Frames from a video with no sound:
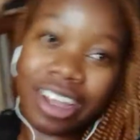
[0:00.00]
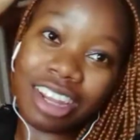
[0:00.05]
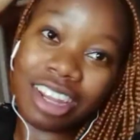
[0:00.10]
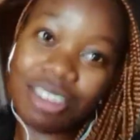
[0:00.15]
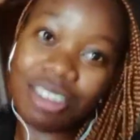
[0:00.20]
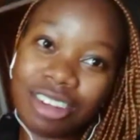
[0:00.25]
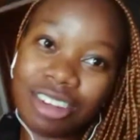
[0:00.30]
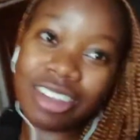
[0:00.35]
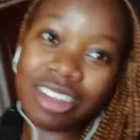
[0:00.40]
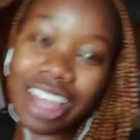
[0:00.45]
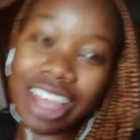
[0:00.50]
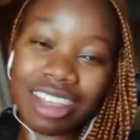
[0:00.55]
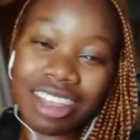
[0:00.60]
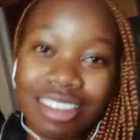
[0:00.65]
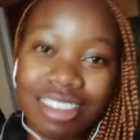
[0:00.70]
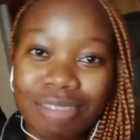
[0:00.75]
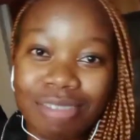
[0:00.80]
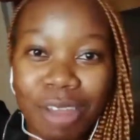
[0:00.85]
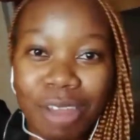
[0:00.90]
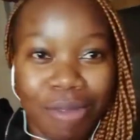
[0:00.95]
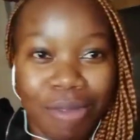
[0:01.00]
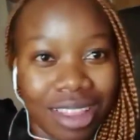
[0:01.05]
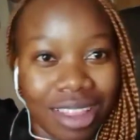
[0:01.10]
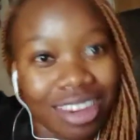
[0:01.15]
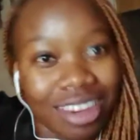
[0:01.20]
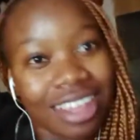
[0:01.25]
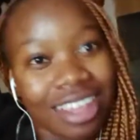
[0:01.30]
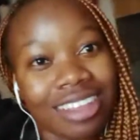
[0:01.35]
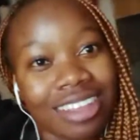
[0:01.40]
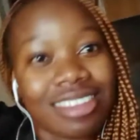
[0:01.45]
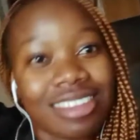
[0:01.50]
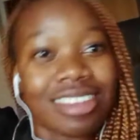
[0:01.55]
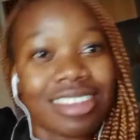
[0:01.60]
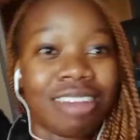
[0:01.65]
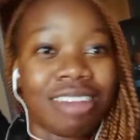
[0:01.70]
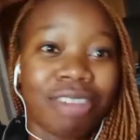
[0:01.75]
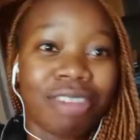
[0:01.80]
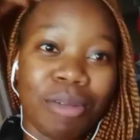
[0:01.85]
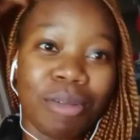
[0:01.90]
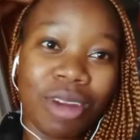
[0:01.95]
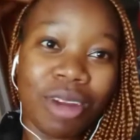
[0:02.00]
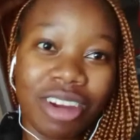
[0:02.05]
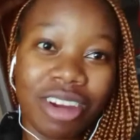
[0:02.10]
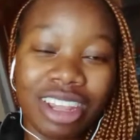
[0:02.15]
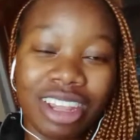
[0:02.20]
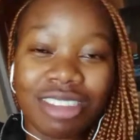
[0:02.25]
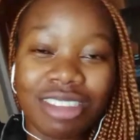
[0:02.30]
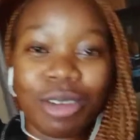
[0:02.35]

I told you guys my birthday is in February.